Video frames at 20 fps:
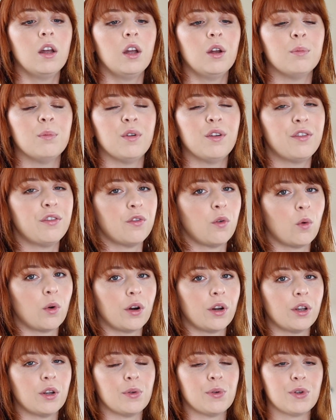
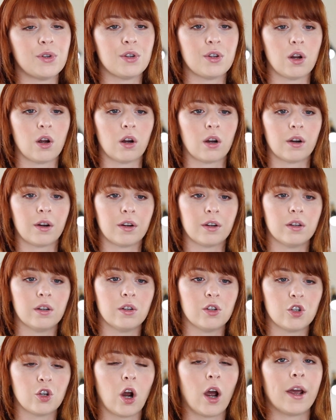before you start
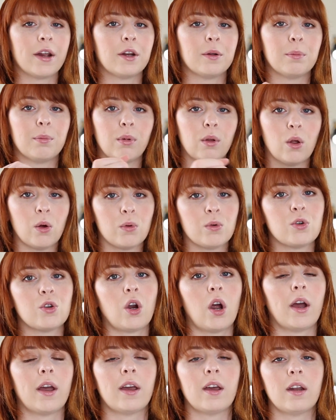trying to blow
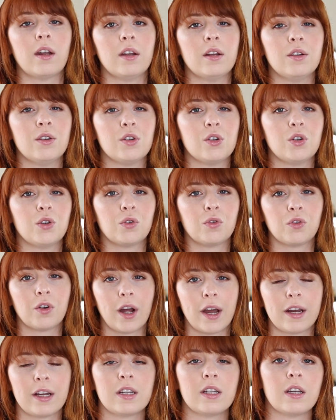dry it and
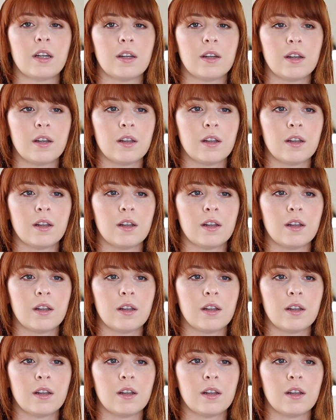direct it